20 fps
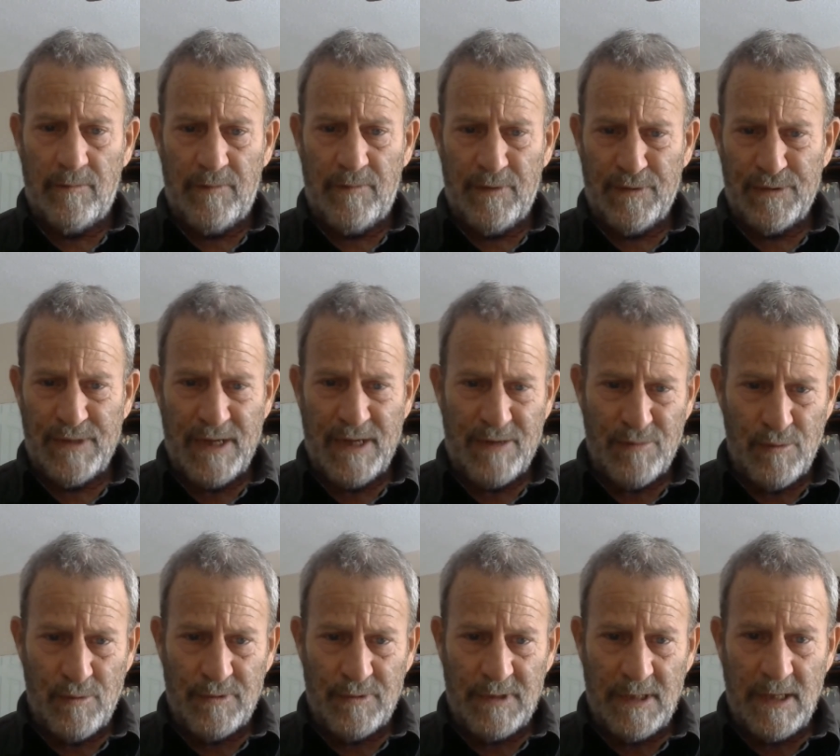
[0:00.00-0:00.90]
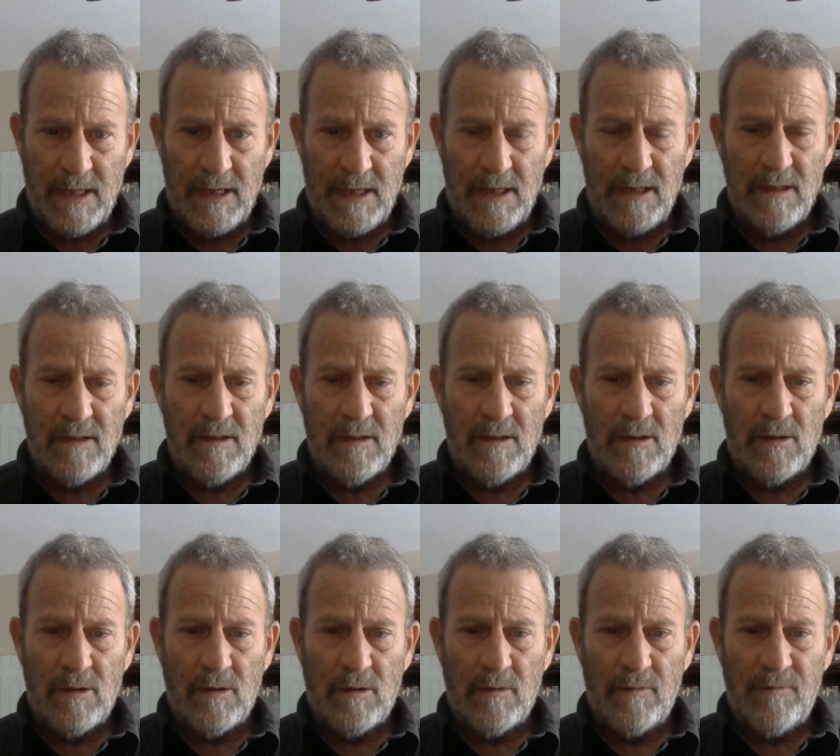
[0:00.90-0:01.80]
fills that role today.
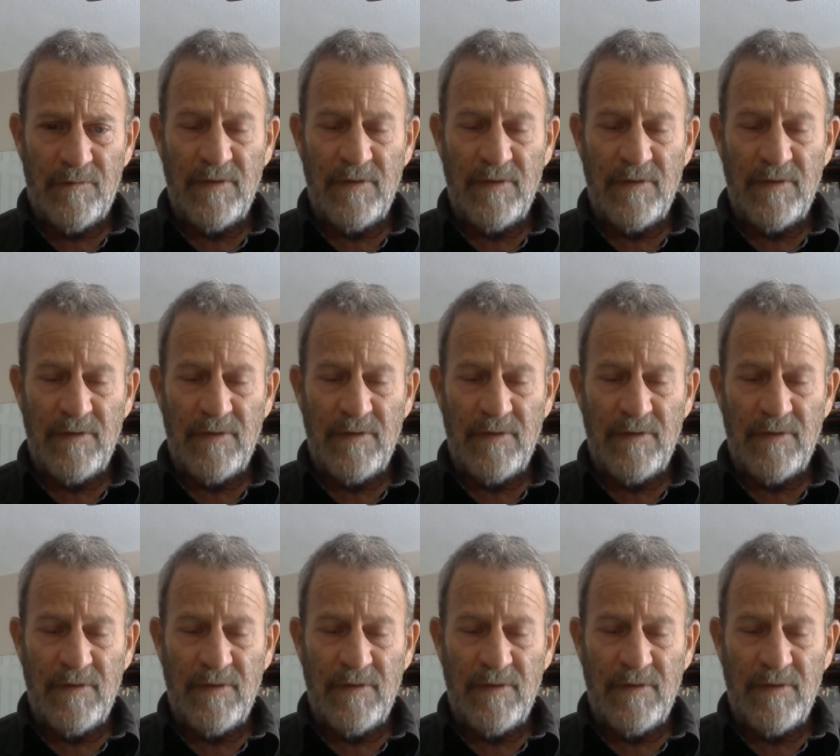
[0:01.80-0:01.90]
Uh, um,